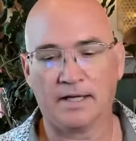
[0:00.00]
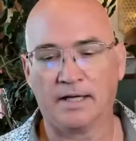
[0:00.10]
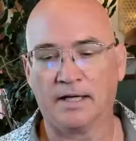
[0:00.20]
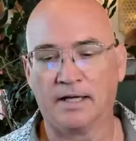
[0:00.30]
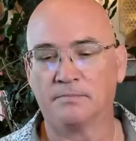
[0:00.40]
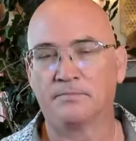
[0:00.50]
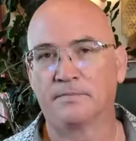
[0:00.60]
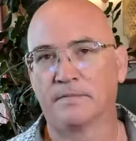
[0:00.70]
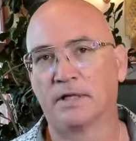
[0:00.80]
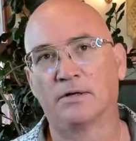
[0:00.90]
and,
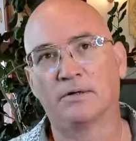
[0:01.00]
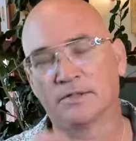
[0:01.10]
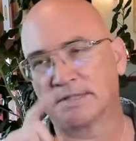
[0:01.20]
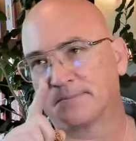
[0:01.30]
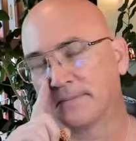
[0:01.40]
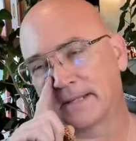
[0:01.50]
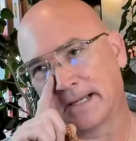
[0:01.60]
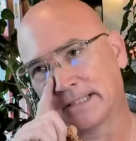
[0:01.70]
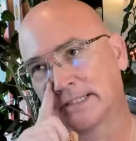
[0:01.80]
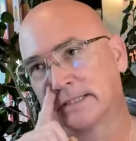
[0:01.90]
you know,
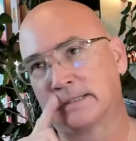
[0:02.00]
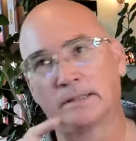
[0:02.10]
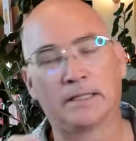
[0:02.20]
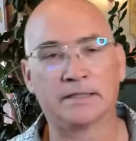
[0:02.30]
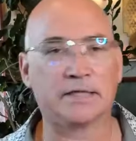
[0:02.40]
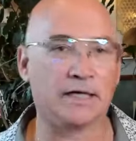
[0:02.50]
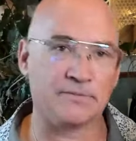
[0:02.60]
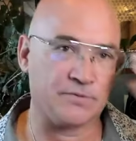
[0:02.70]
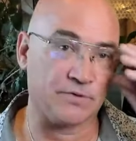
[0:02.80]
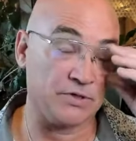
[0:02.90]
gosh, there's a lot of
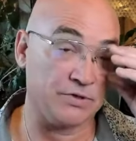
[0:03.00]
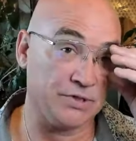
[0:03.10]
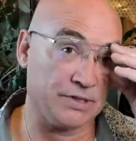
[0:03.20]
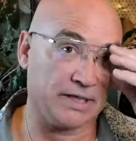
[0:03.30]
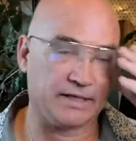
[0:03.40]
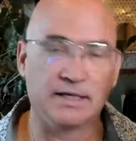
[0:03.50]
times where you just,